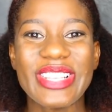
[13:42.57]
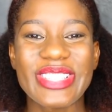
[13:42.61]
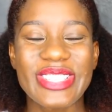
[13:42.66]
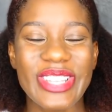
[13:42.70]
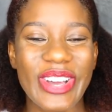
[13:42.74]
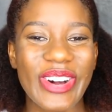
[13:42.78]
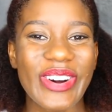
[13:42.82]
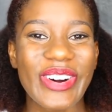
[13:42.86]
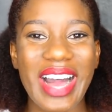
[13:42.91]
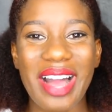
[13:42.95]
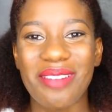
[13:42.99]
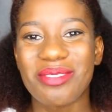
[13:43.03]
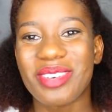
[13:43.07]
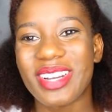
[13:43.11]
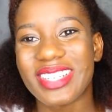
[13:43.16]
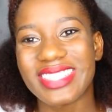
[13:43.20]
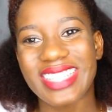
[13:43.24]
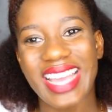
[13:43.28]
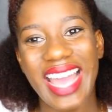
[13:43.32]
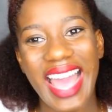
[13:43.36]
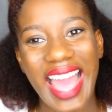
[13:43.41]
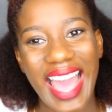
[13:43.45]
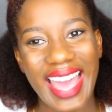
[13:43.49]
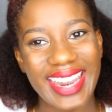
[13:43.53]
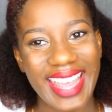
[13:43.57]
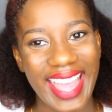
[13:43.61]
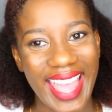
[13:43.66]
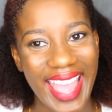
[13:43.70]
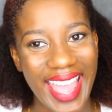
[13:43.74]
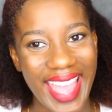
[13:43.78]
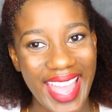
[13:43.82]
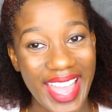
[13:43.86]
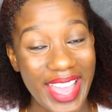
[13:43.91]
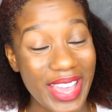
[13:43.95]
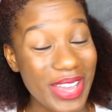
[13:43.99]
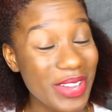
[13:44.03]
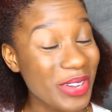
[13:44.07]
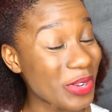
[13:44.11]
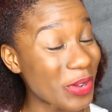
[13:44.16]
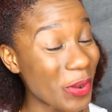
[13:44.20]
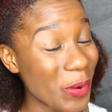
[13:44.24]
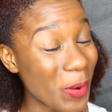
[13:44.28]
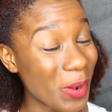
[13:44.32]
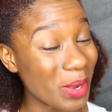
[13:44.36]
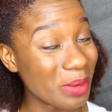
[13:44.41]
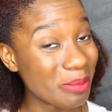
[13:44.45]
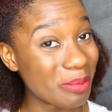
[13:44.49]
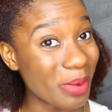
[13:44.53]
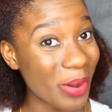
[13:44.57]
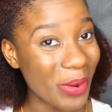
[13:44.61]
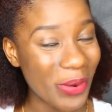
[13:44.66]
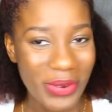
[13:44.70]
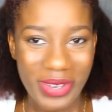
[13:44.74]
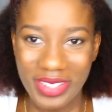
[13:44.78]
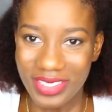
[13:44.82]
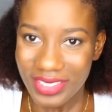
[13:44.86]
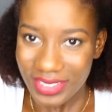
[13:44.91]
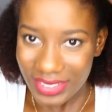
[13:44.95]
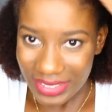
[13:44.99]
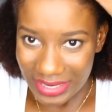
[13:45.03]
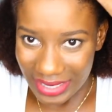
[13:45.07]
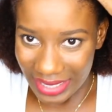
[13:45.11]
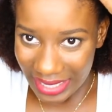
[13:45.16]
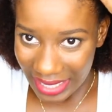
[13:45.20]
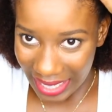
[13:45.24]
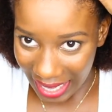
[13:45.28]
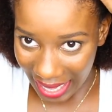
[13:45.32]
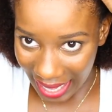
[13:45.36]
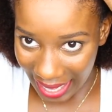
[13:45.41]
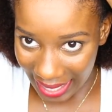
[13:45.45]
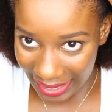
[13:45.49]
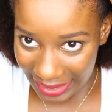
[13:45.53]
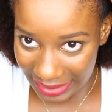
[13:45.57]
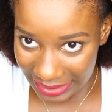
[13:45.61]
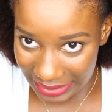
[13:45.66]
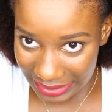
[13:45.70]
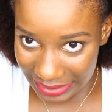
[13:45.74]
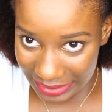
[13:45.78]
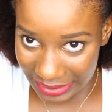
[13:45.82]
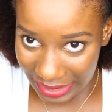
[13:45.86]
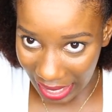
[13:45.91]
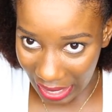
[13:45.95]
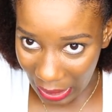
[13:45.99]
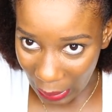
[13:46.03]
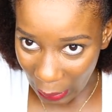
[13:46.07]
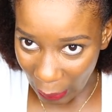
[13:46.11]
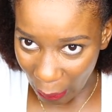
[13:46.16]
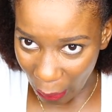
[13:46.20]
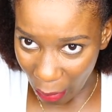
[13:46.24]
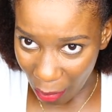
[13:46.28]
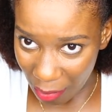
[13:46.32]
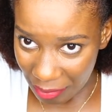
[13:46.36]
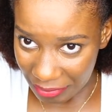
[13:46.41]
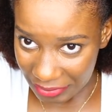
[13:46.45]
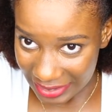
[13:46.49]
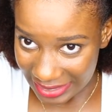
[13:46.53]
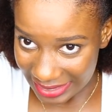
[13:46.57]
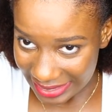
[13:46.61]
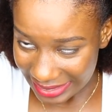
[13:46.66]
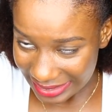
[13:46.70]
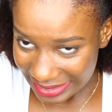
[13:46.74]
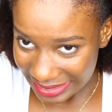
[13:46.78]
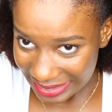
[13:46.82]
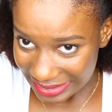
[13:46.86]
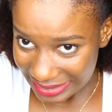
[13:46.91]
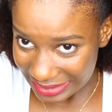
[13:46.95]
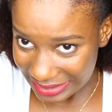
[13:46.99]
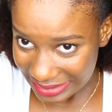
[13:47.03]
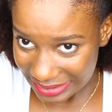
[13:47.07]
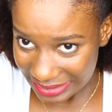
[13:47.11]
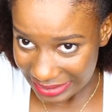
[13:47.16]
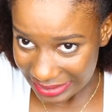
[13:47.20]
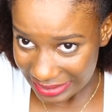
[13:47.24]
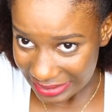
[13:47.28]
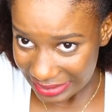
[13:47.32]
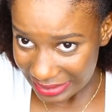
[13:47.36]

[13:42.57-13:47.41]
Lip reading: So I'm going to add a gold bow and hopefully this.